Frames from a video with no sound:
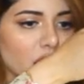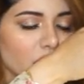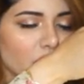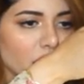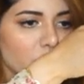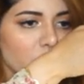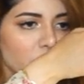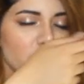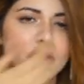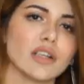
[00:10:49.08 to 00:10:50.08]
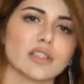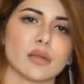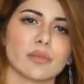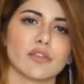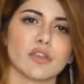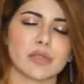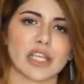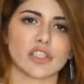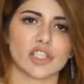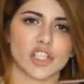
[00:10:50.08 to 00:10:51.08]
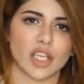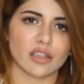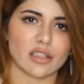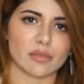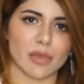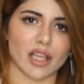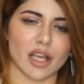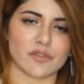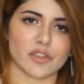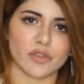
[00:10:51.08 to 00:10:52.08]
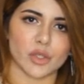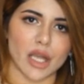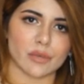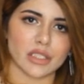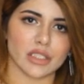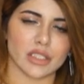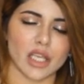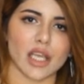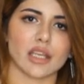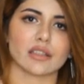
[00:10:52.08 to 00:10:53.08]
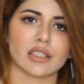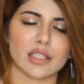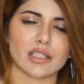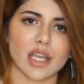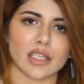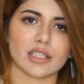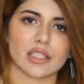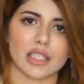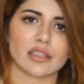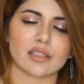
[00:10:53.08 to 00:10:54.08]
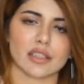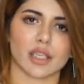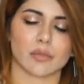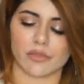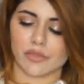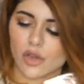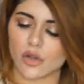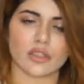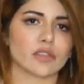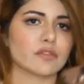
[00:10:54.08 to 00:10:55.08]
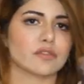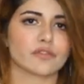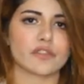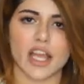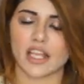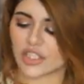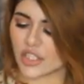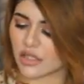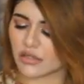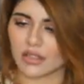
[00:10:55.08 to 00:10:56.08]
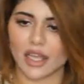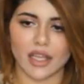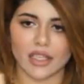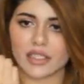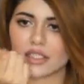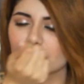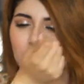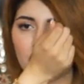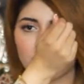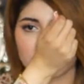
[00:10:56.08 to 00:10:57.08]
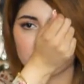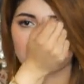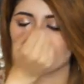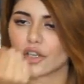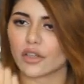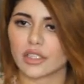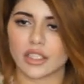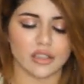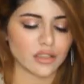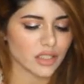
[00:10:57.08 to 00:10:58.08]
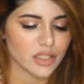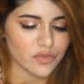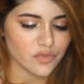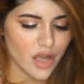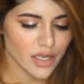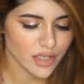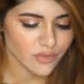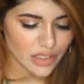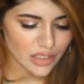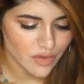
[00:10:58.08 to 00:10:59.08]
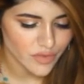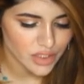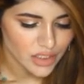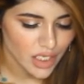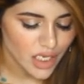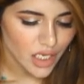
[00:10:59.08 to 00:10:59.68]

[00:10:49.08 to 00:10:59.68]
Like, you know how some perfumes actually change the smell after a few hours? This has kind of stayed the same. Floral, fresh, nice, girly. It's fun. I really love it.